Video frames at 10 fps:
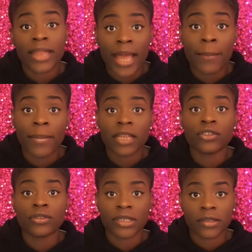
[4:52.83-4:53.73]
that
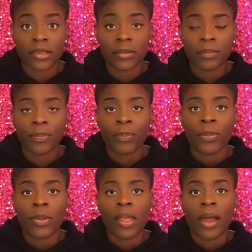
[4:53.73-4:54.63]
major reason,
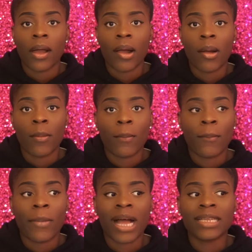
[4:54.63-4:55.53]
I